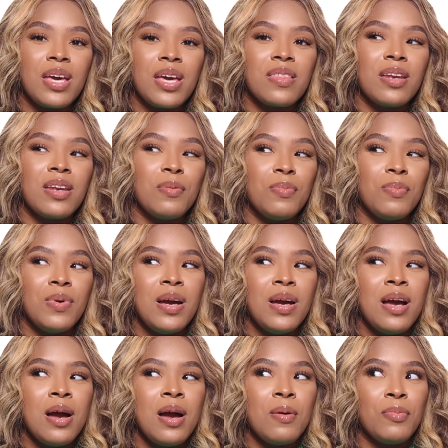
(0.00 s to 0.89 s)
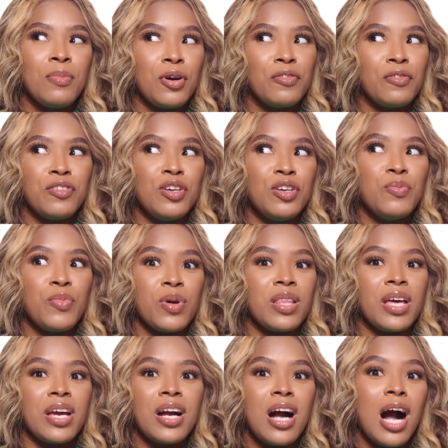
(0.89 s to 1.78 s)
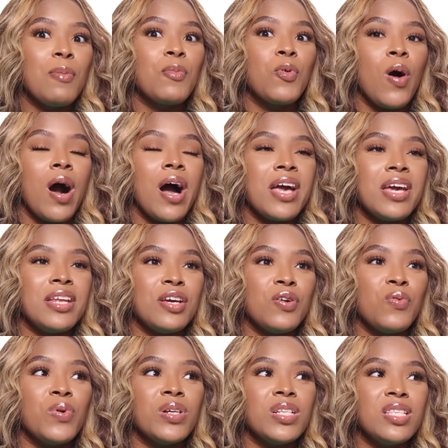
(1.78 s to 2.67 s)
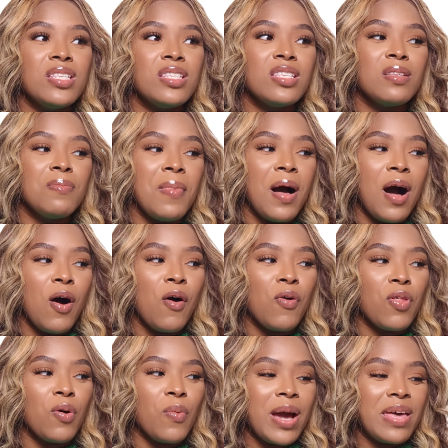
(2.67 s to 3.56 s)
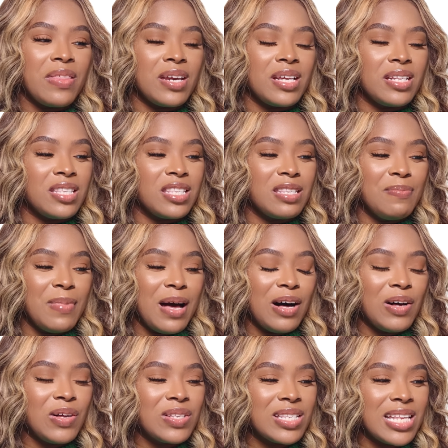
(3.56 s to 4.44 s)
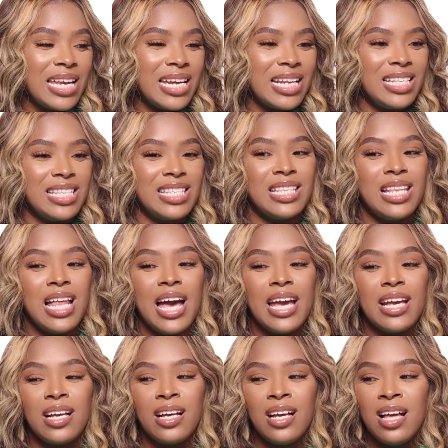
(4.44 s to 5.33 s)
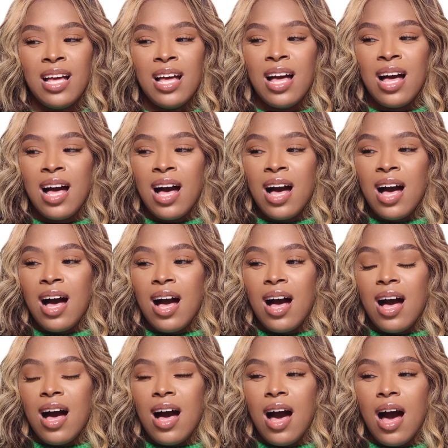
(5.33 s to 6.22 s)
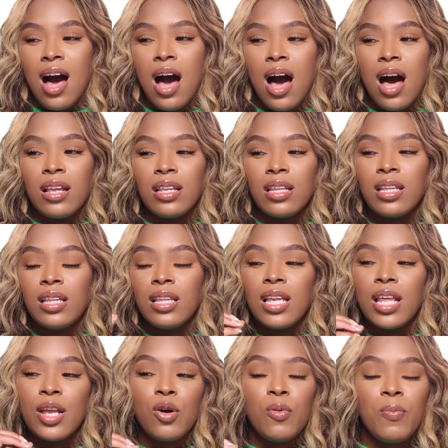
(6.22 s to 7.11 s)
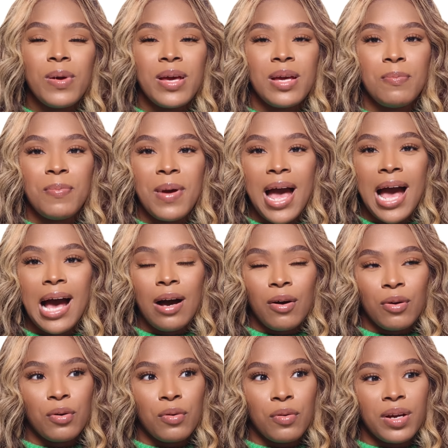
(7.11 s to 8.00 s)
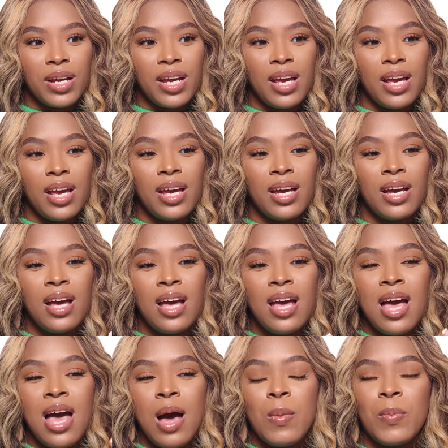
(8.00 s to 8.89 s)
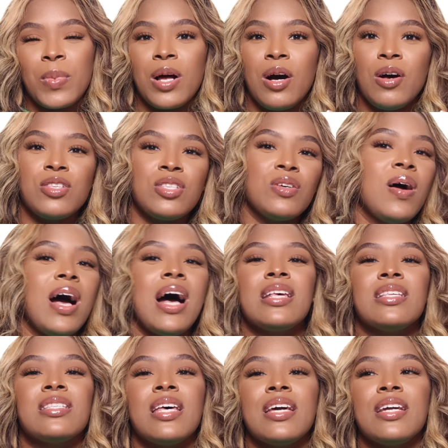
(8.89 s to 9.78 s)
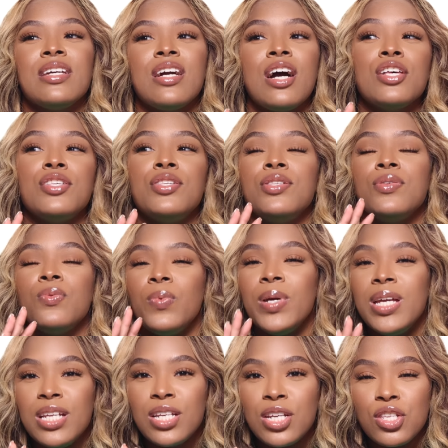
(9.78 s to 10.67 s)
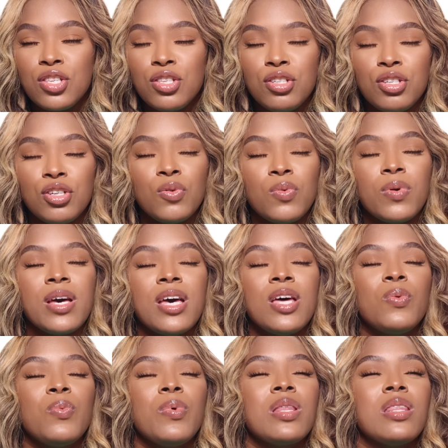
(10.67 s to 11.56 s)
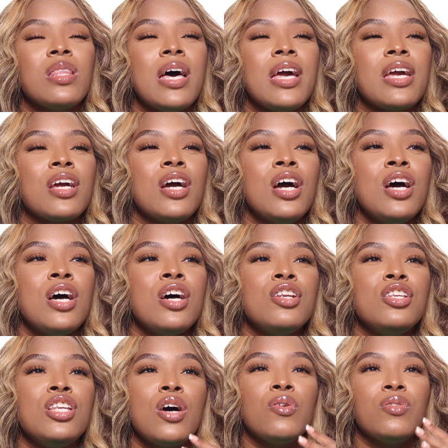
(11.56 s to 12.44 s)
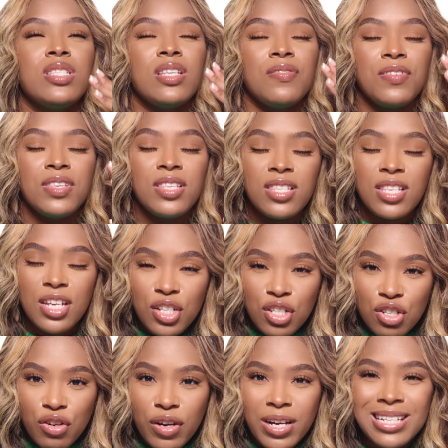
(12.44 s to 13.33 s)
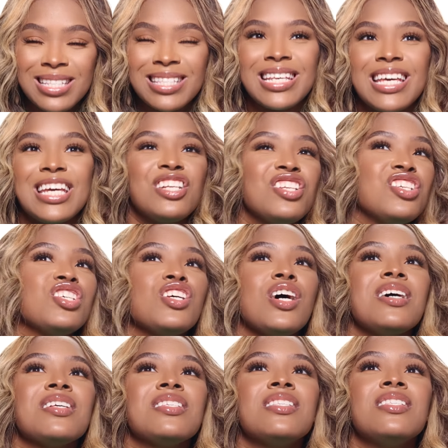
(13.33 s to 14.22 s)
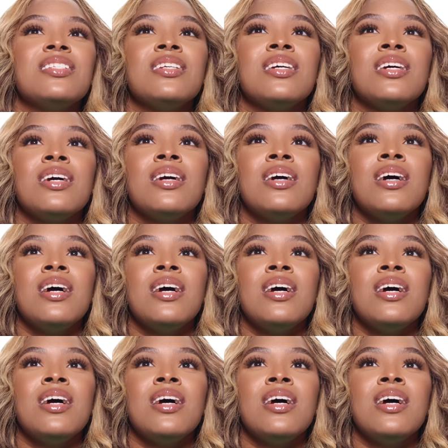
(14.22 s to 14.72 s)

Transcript: think that a perfume with like kumquat in it would smell the way that it smells. And it's like a little bit powdery, but also has like a sweetness to it with like notes of citrus. It just,